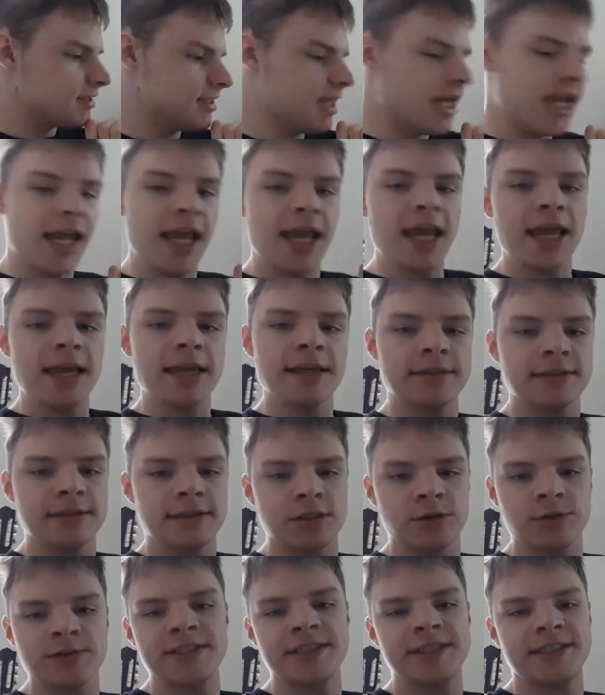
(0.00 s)
Today is
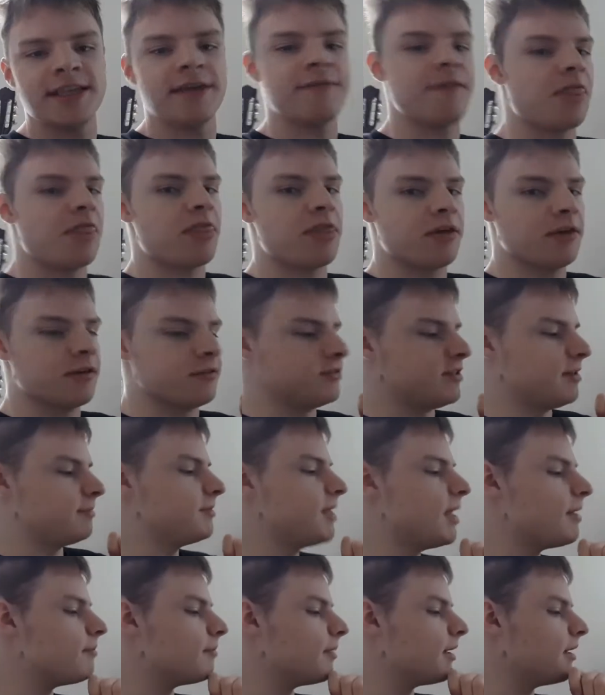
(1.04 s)
the 27th of
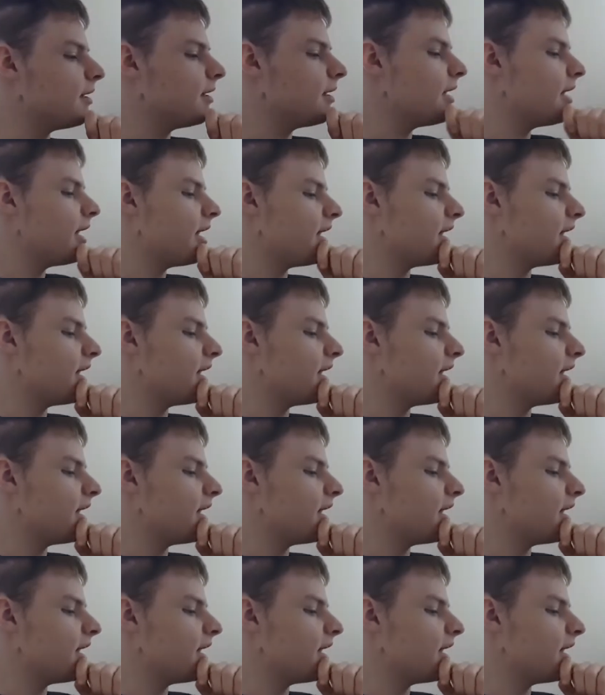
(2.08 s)
September,